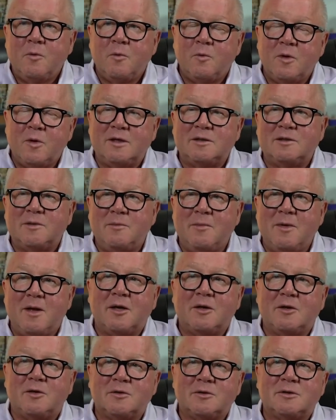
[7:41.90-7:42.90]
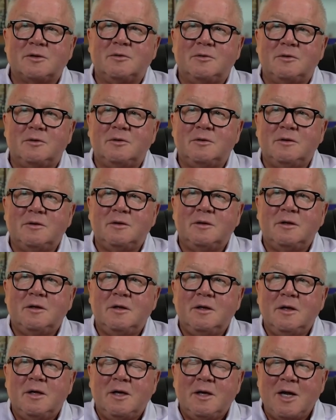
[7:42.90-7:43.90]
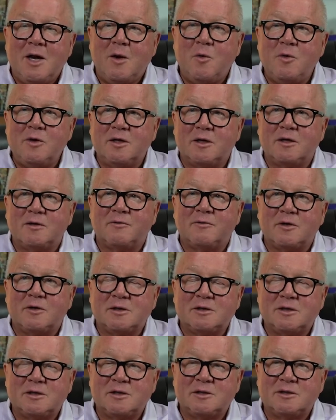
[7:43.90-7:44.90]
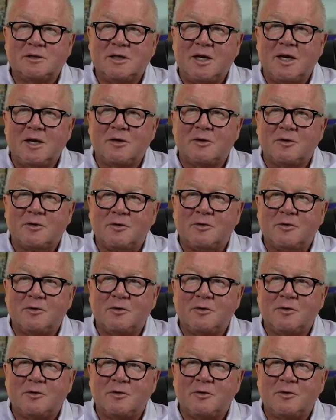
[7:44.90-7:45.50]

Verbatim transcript: When I was in medical school. Yeah. Yeah, we delivered a 68-year-old.